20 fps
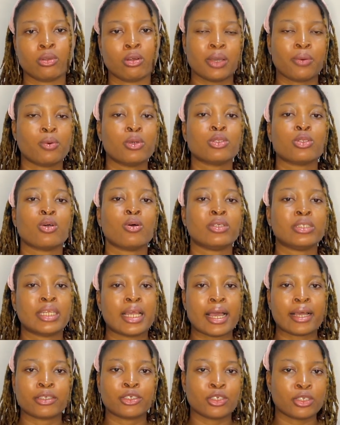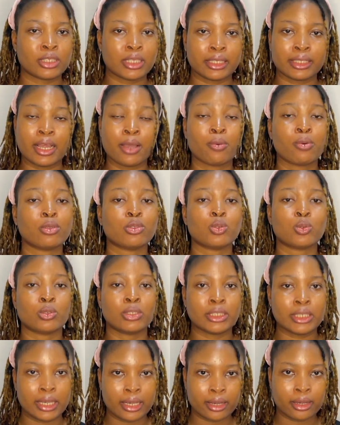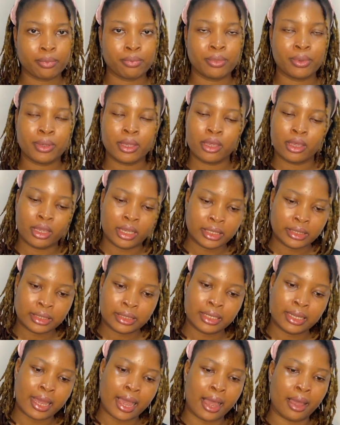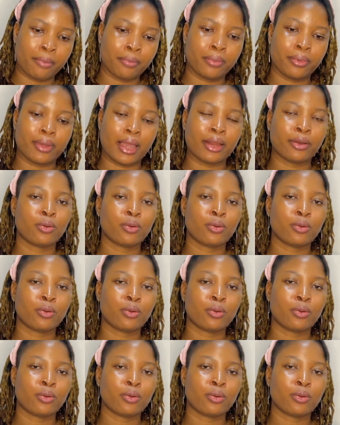I want all the actions that I want to take be in the app. I